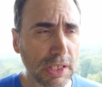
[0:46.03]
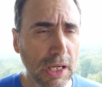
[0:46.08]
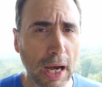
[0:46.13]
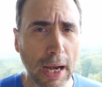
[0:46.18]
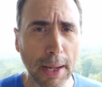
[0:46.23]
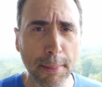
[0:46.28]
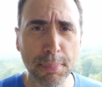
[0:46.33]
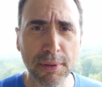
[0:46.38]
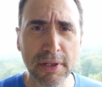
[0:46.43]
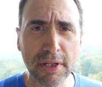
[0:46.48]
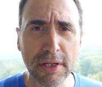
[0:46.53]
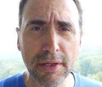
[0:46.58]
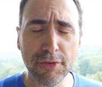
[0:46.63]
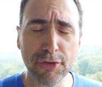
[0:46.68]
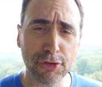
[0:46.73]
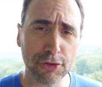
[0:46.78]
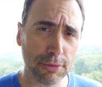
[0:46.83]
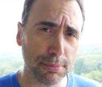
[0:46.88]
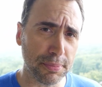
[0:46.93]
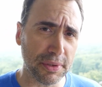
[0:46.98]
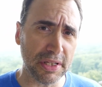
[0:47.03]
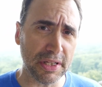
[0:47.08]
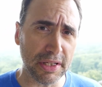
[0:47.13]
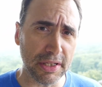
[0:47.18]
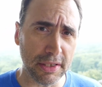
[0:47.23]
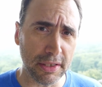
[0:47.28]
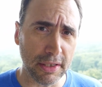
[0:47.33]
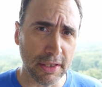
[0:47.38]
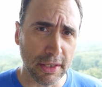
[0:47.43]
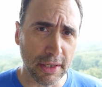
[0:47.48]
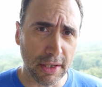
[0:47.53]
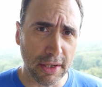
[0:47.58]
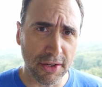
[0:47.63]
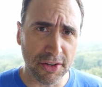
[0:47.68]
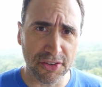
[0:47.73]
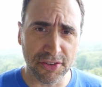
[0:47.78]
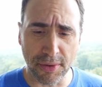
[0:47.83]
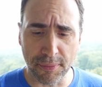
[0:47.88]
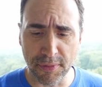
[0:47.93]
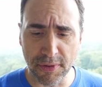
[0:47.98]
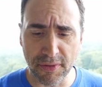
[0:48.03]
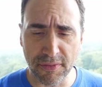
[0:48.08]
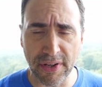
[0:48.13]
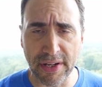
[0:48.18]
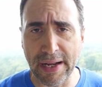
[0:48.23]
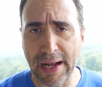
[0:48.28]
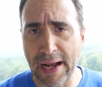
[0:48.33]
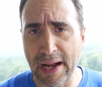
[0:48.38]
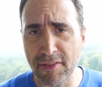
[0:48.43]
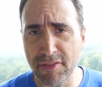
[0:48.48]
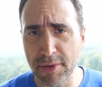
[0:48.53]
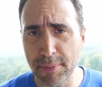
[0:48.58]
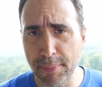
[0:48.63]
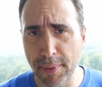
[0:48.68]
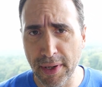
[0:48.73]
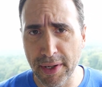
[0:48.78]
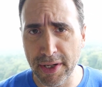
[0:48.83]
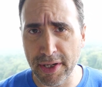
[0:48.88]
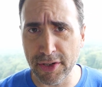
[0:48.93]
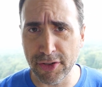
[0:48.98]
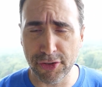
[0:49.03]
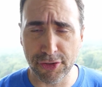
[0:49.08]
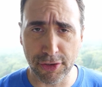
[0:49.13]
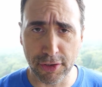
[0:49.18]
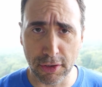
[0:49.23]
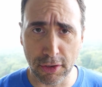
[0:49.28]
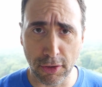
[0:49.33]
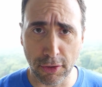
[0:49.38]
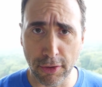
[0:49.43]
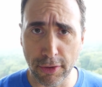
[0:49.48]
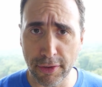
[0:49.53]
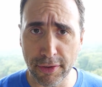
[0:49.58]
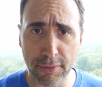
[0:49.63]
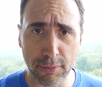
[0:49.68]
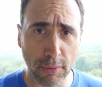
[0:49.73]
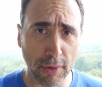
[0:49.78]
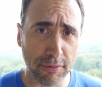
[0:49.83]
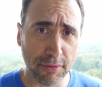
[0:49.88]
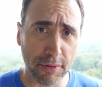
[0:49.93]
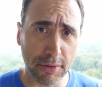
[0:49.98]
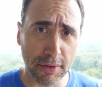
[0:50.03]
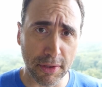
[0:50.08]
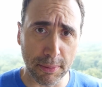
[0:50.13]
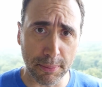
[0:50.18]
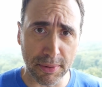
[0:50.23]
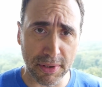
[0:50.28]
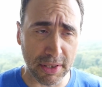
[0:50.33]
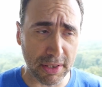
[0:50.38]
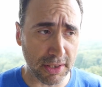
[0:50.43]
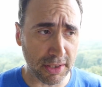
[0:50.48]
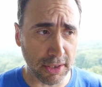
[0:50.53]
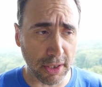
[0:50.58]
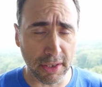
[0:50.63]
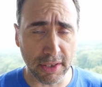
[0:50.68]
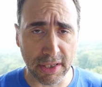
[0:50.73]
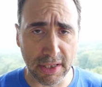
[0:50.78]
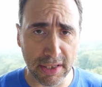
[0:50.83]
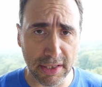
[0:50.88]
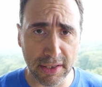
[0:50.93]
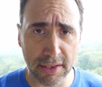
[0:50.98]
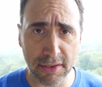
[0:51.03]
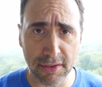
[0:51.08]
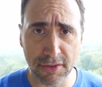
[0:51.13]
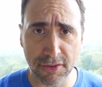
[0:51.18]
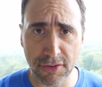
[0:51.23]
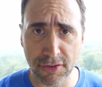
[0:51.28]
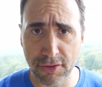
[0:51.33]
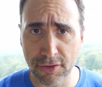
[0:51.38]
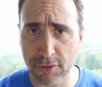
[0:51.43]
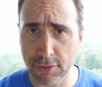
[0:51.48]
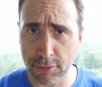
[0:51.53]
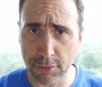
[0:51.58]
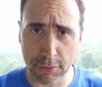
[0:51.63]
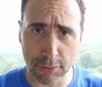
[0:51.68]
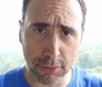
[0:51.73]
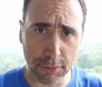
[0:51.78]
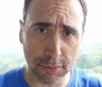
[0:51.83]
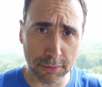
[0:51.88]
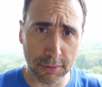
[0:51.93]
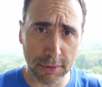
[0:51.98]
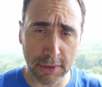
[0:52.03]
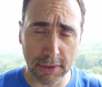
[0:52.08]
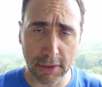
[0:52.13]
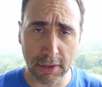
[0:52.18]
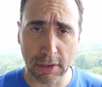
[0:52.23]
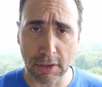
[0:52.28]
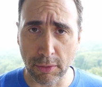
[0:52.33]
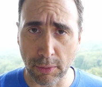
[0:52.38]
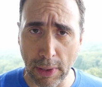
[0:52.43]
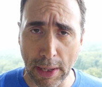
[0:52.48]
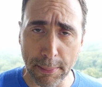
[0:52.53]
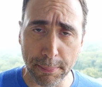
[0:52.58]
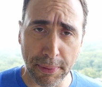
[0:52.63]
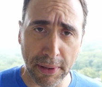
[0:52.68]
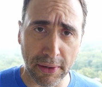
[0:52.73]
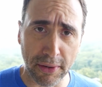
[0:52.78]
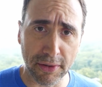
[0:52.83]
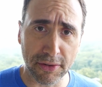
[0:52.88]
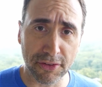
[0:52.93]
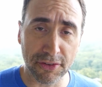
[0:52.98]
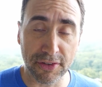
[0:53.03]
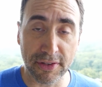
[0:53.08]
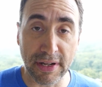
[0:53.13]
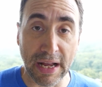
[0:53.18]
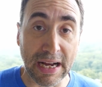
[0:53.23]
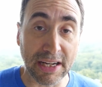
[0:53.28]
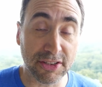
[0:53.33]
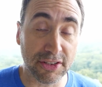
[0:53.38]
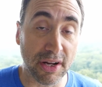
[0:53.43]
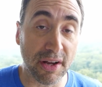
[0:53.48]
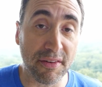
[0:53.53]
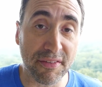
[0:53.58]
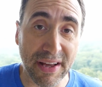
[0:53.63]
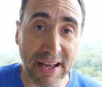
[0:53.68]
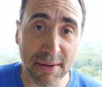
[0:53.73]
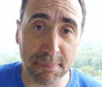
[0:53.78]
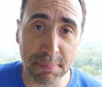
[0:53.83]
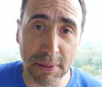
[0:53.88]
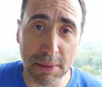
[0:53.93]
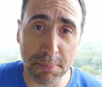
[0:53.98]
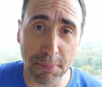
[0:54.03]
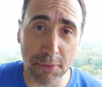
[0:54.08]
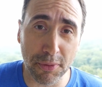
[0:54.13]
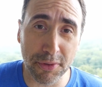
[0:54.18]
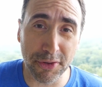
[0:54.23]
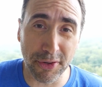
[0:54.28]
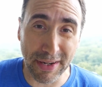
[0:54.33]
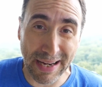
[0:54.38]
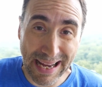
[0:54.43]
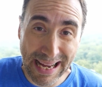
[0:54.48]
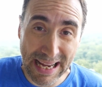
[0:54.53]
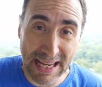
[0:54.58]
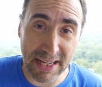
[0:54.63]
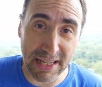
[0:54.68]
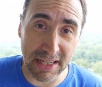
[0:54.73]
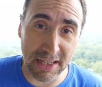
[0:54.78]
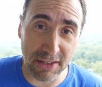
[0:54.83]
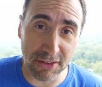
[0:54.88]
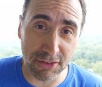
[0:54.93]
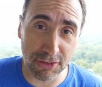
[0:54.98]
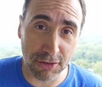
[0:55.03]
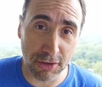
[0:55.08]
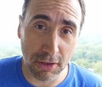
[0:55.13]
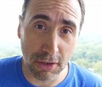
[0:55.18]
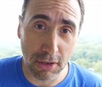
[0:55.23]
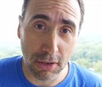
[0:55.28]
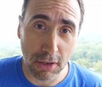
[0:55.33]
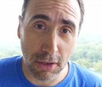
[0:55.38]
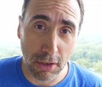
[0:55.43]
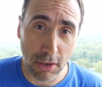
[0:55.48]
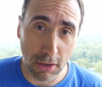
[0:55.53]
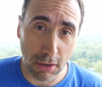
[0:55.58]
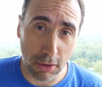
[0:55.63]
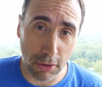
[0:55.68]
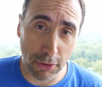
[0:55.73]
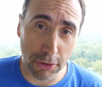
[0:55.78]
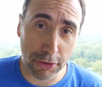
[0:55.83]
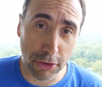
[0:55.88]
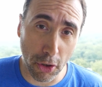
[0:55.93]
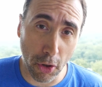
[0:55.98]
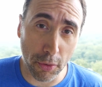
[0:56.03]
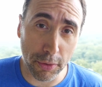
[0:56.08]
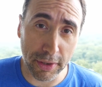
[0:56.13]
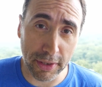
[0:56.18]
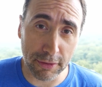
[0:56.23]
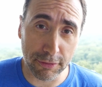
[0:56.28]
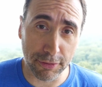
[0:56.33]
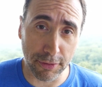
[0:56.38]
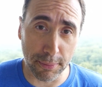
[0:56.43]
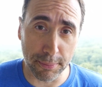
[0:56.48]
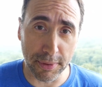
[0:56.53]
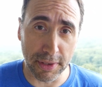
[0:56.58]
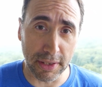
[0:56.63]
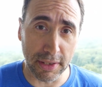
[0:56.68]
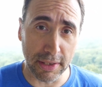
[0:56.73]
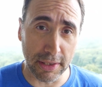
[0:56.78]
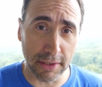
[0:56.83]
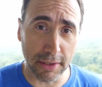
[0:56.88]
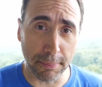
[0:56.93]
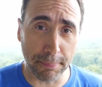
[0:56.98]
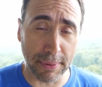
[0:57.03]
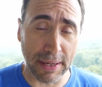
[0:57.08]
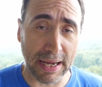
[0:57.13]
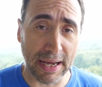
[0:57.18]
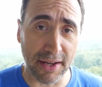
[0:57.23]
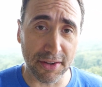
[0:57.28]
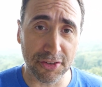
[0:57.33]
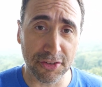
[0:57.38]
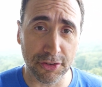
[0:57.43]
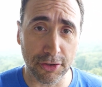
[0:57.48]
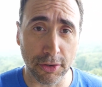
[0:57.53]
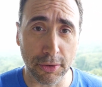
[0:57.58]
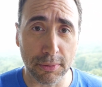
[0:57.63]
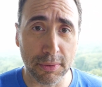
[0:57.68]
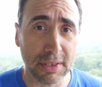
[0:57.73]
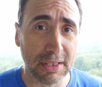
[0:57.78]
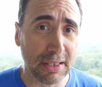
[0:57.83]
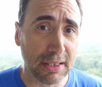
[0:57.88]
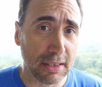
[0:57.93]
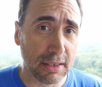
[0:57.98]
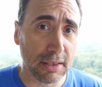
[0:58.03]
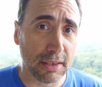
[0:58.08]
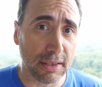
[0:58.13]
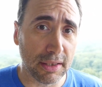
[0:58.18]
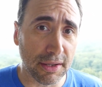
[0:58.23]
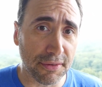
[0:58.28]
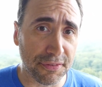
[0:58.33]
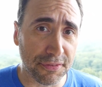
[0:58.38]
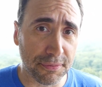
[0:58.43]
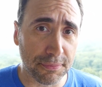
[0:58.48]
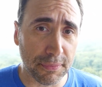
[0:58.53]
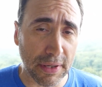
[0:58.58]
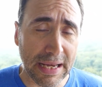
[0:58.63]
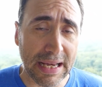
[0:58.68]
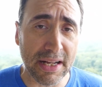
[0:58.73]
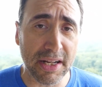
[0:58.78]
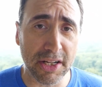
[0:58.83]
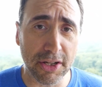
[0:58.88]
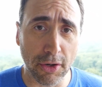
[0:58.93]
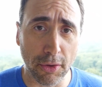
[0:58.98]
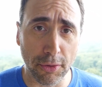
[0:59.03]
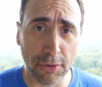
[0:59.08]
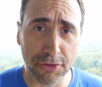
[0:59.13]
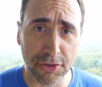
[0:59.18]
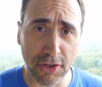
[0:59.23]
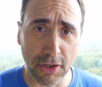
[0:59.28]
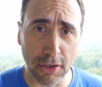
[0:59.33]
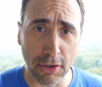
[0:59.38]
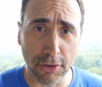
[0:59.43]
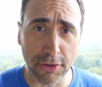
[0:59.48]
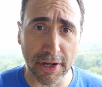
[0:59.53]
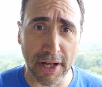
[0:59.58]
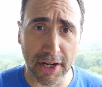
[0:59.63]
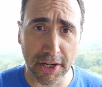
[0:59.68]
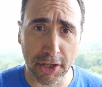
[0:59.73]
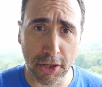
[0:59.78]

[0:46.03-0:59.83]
I believe, should be something that everybody should learn, whether they be young kids to grandparents. And actually, I've had people in their 80s learn coding from me in the past. So if 80 year olds can learn how to